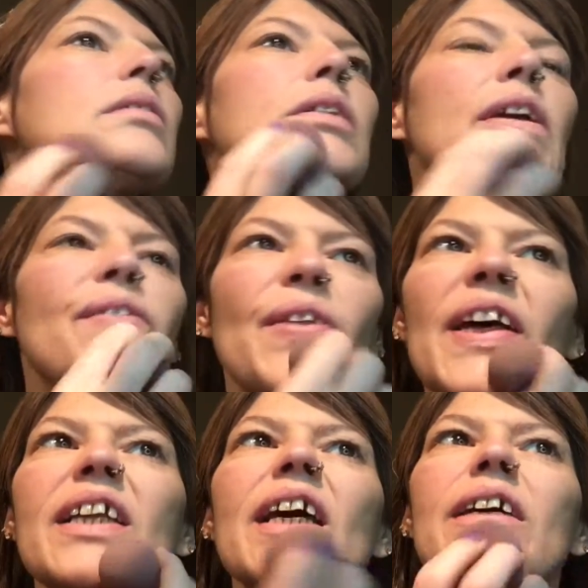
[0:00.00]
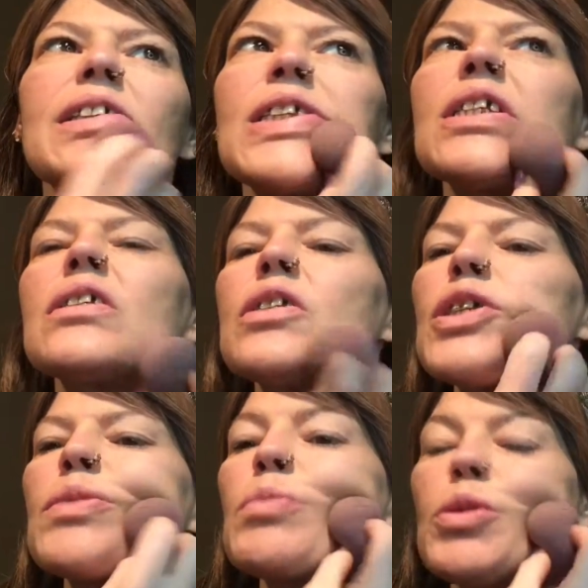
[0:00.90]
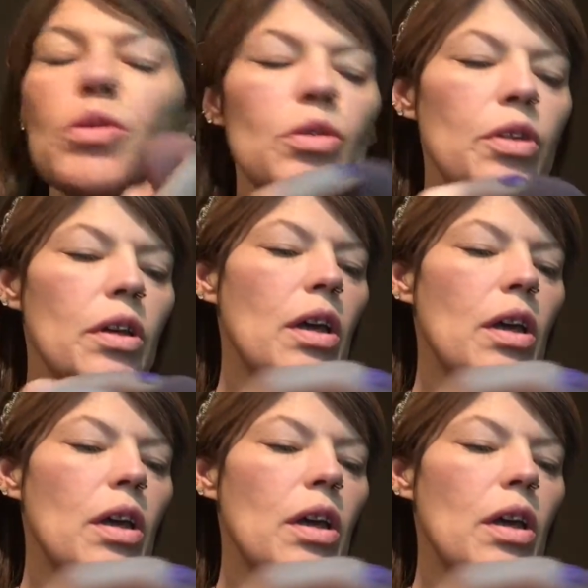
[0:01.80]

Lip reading: To give you that nice, smooth,